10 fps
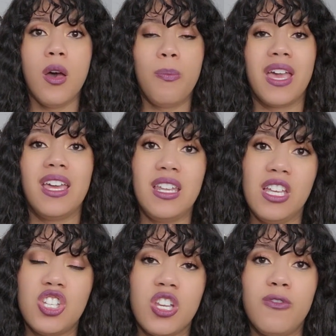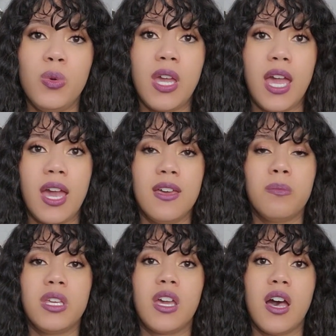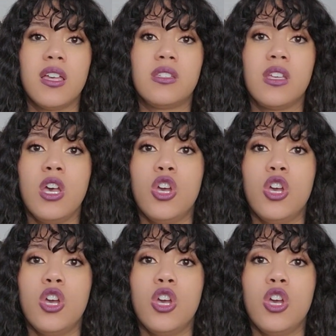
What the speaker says: pick a niche if you can, because